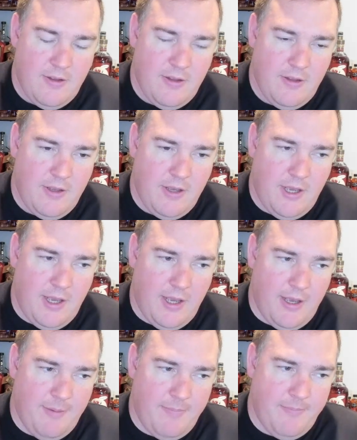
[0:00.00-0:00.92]

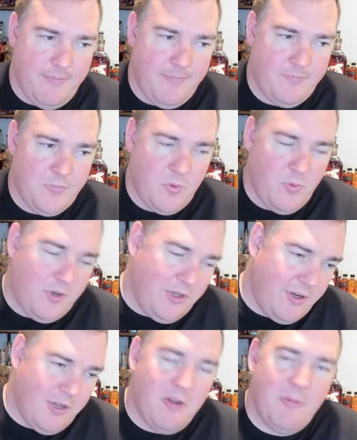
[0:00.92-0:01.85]
well, you
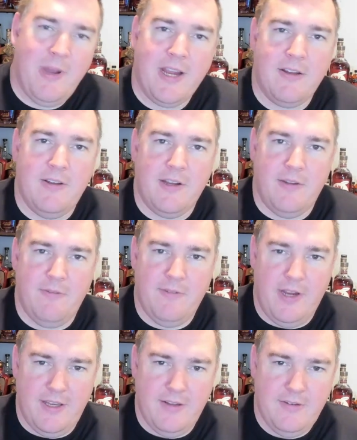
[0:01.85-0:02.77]
can go back and look and
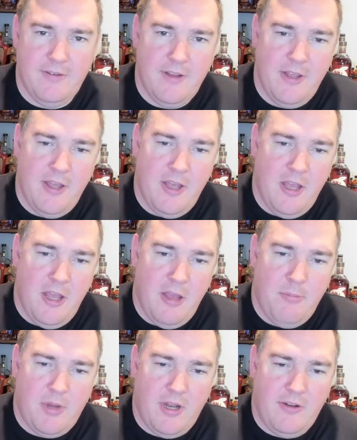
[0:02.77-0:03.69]
find it.
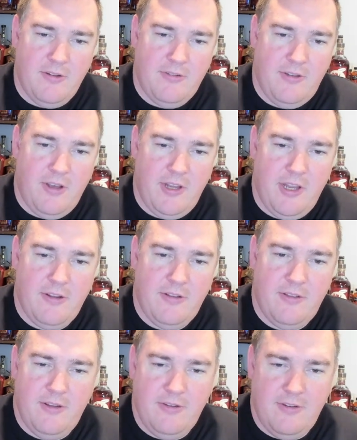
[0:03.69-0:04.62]
But I'll just tell you,
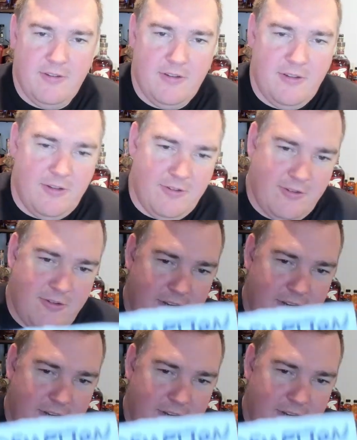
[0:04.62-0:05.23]
this is a little screen